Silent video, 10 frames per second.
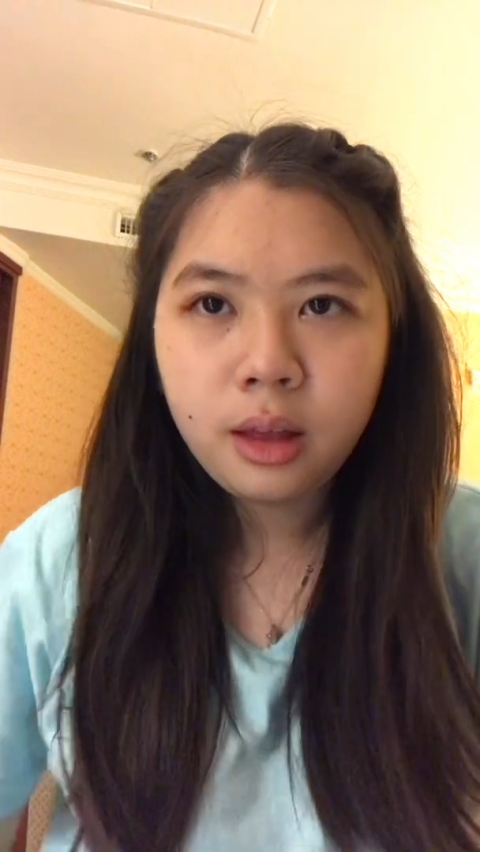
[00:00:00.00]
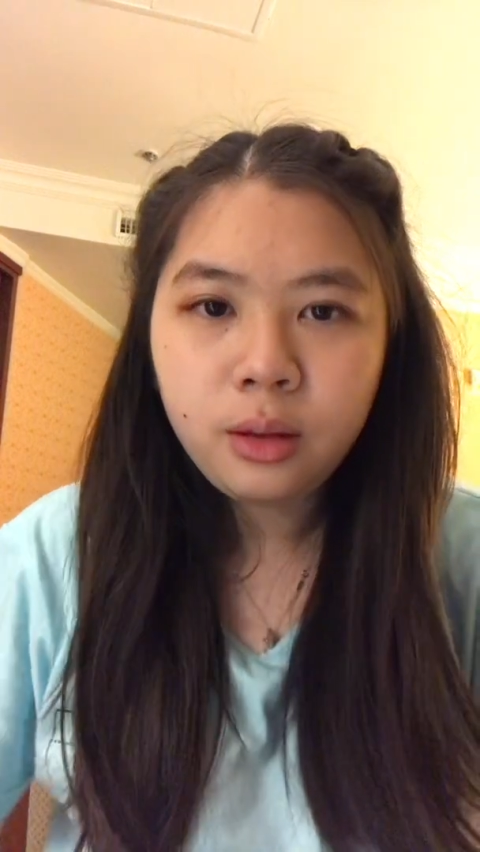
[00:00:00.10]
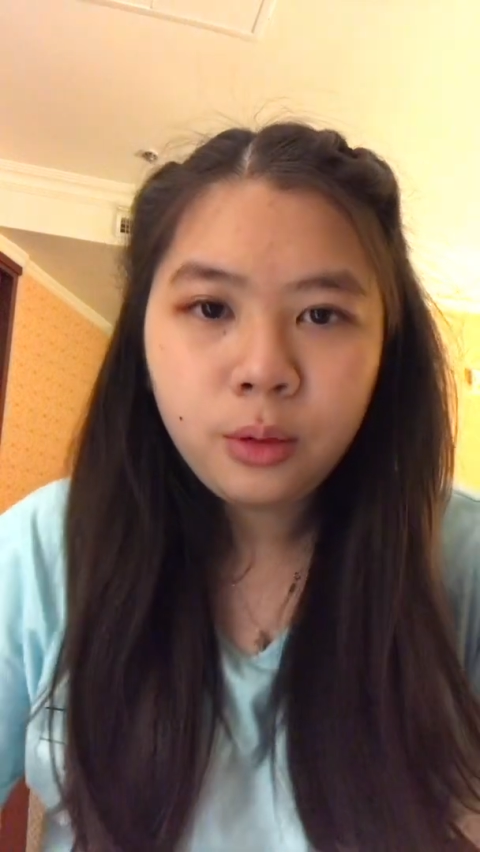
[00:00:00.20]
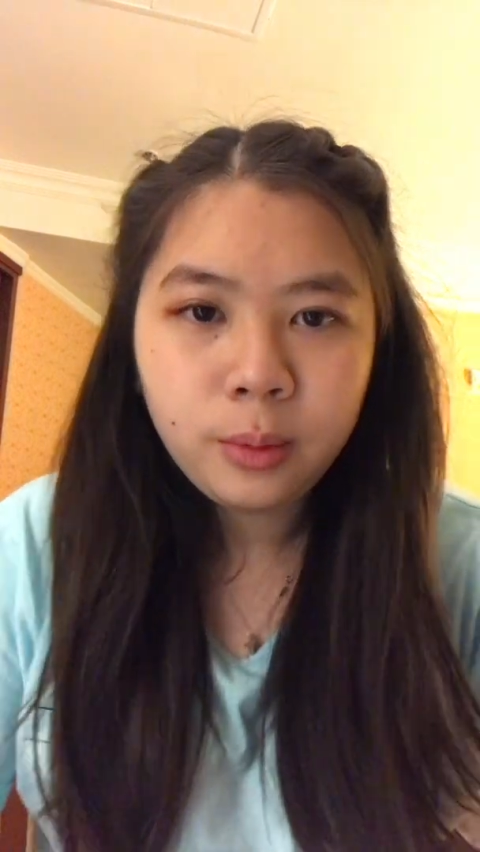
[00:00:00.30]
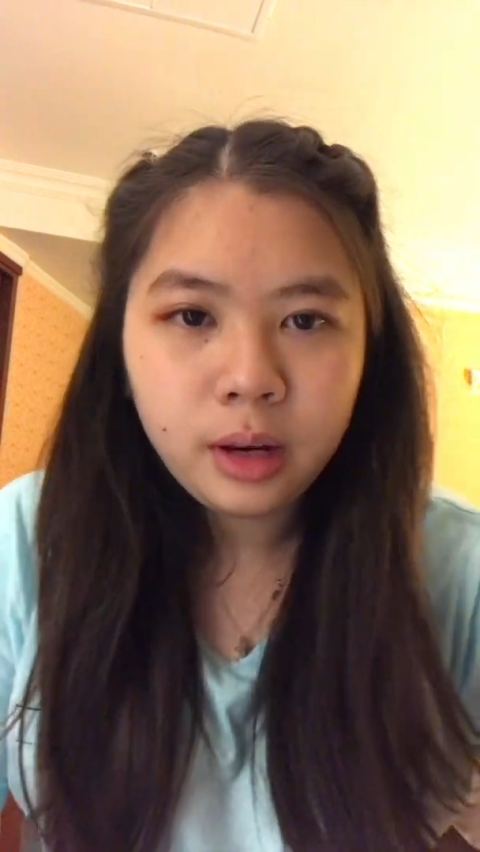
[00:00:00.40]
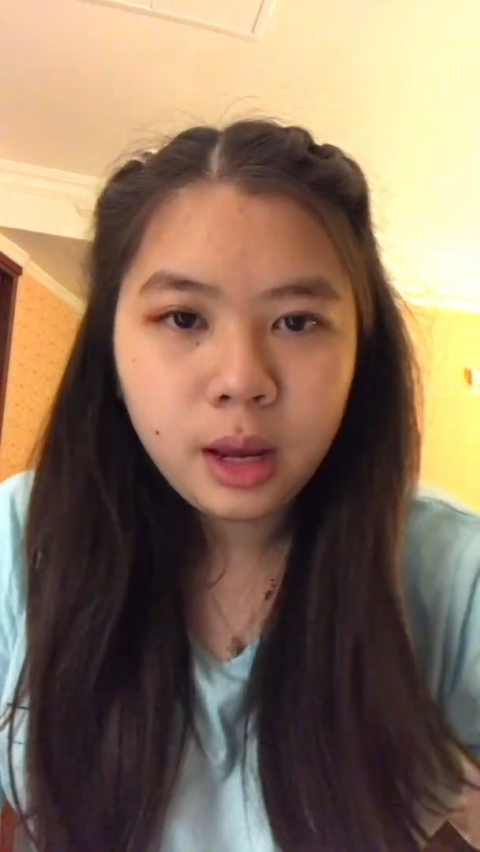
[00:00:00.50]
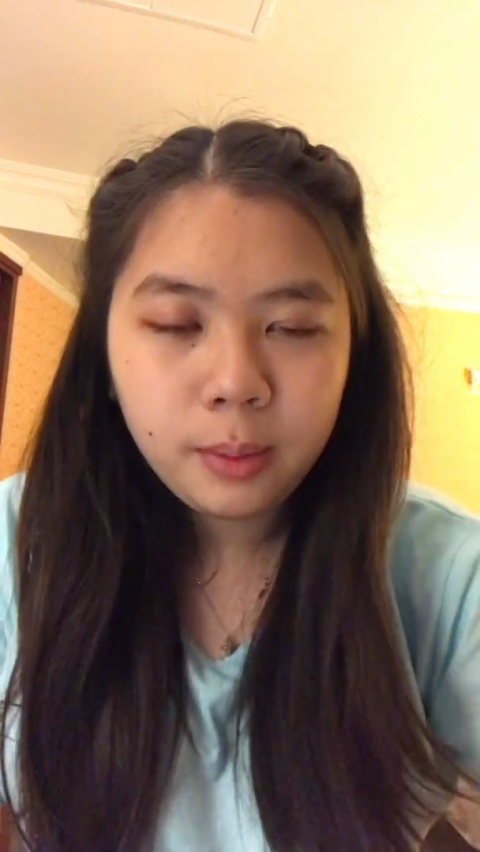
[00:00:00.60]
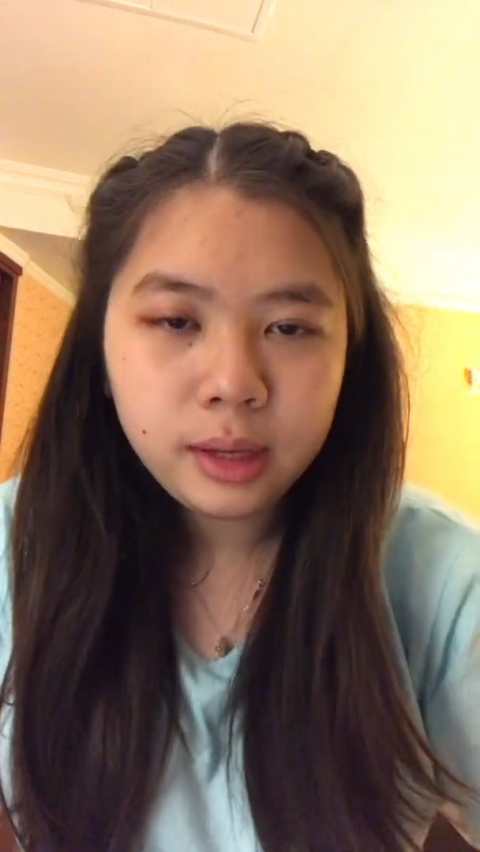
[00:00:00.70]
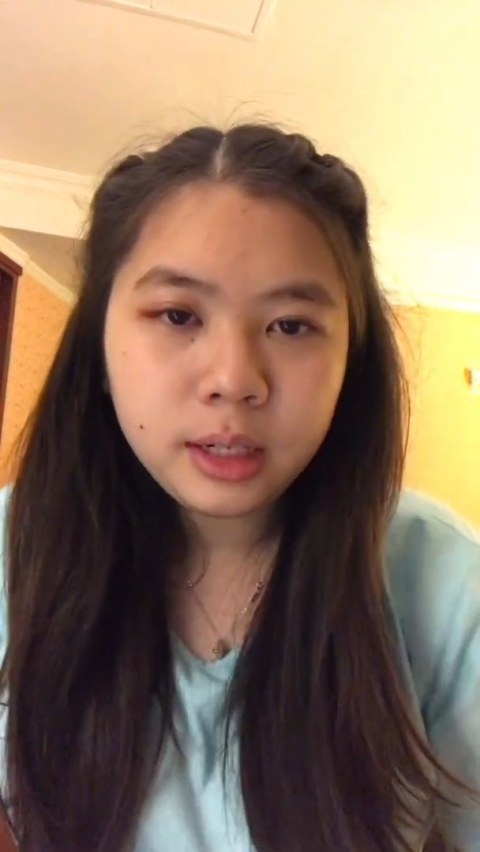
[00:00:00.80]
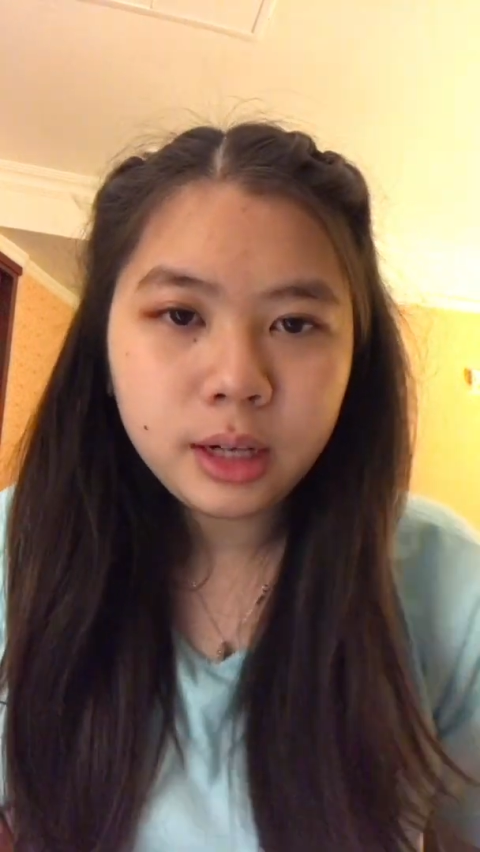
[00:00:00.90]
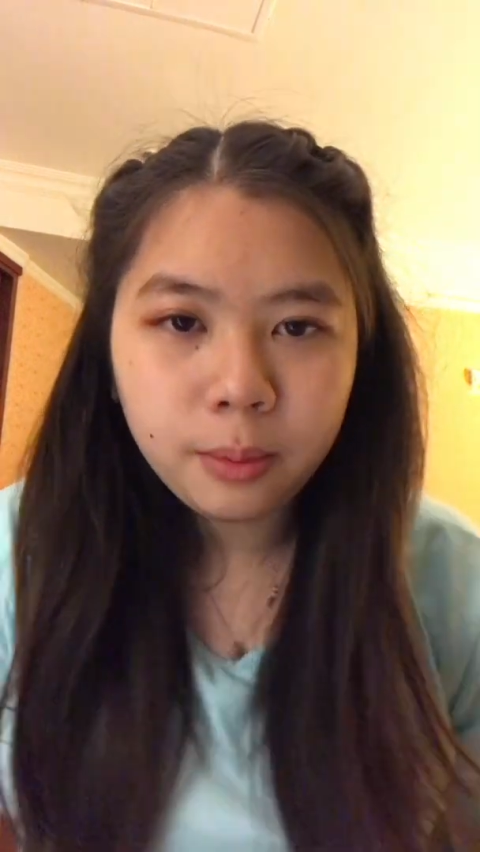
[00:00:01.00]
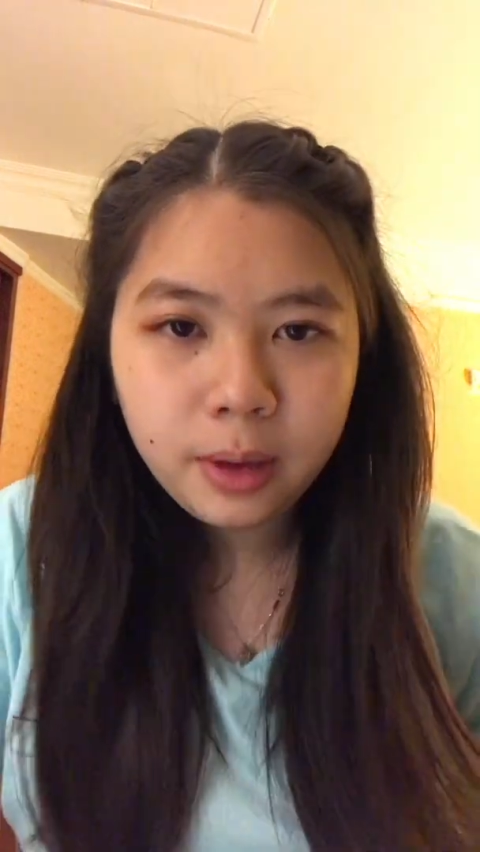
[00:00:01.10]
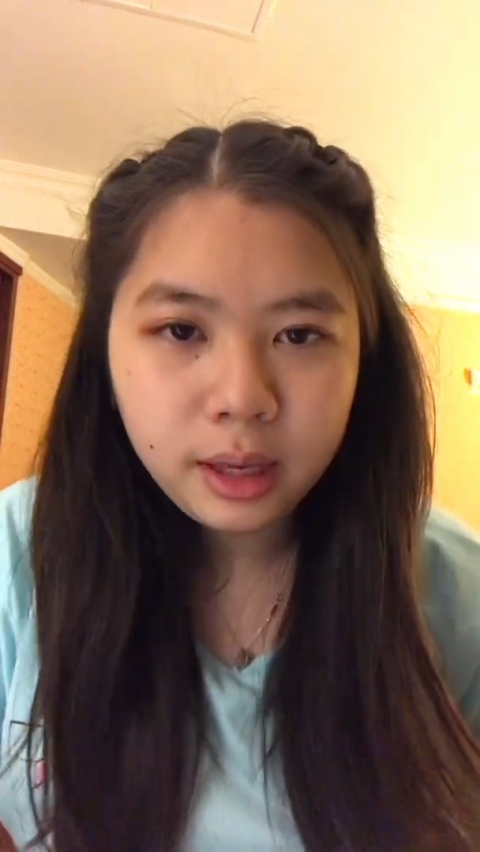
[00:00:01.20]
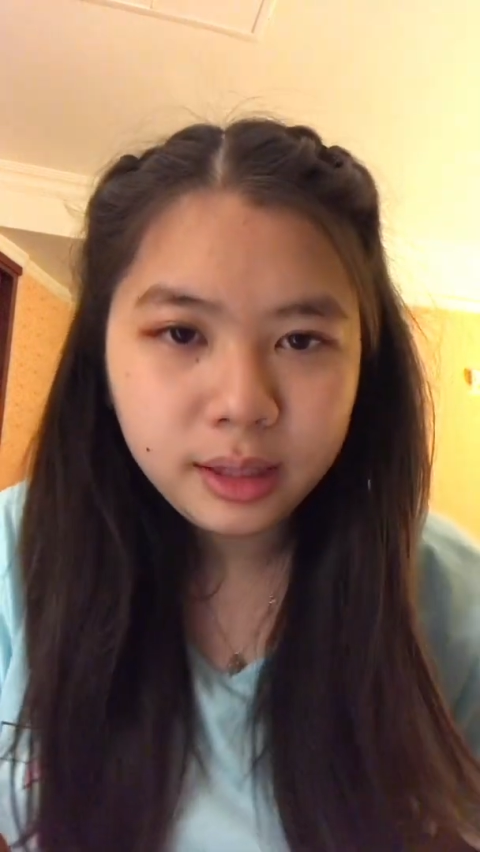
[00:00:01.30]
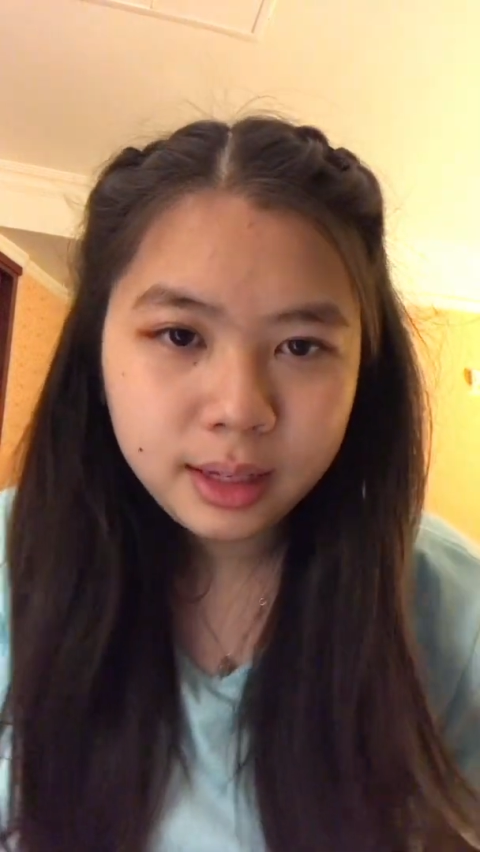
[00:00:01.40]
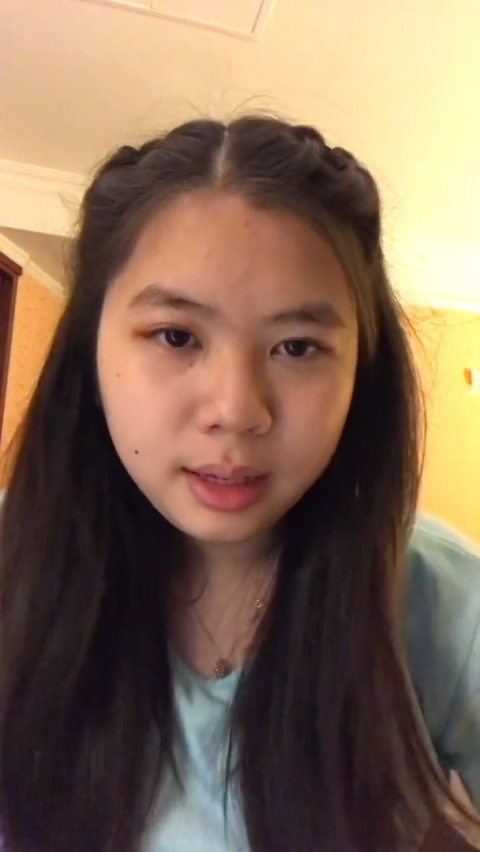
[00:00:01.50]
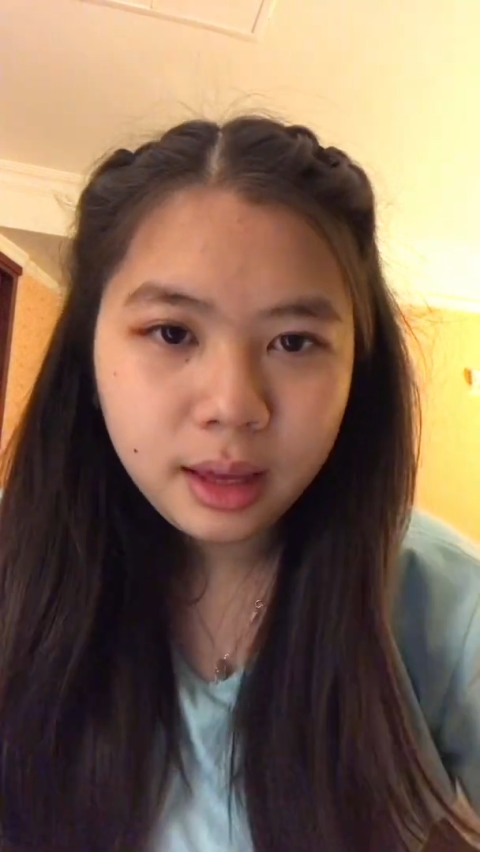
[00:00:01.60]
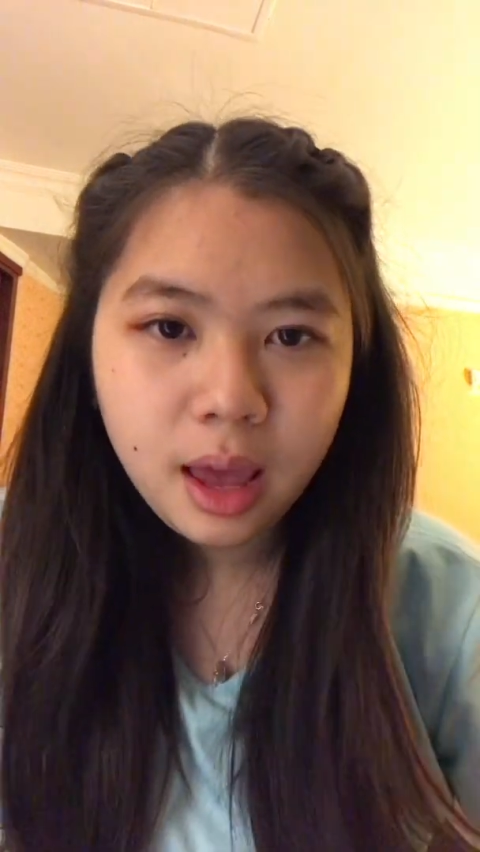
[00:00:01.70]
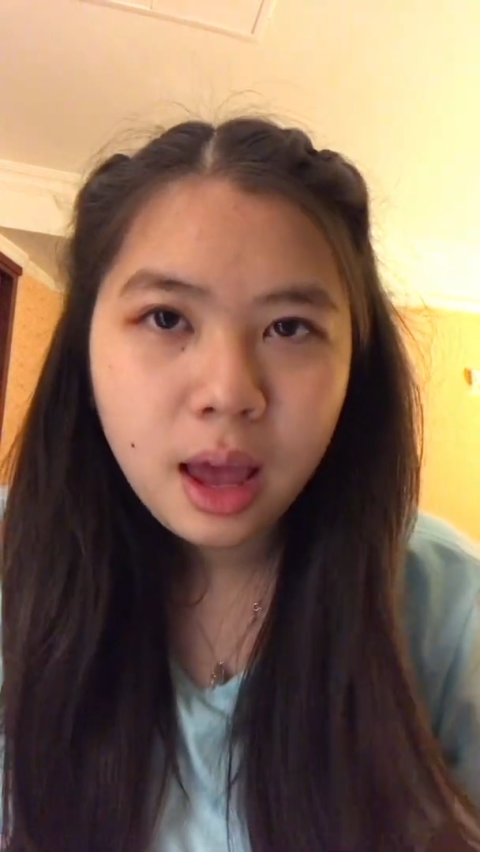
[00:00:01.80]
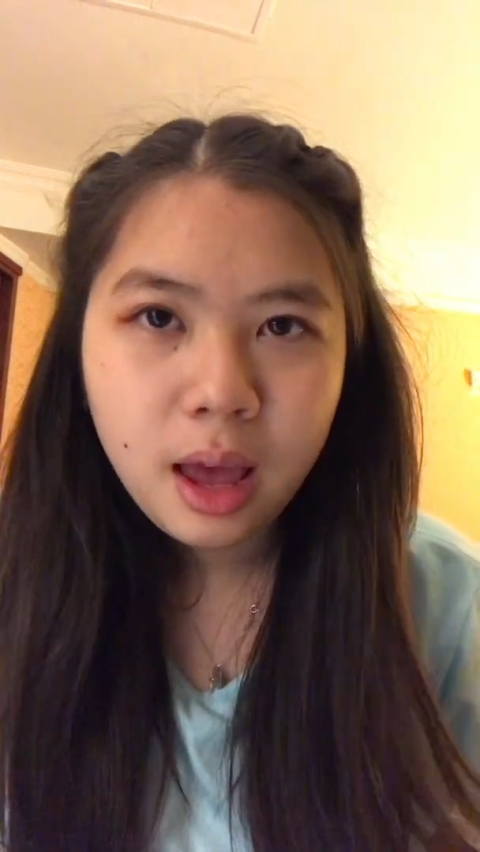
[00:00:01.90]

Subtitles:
Hello, my name is Zhang Peiqing,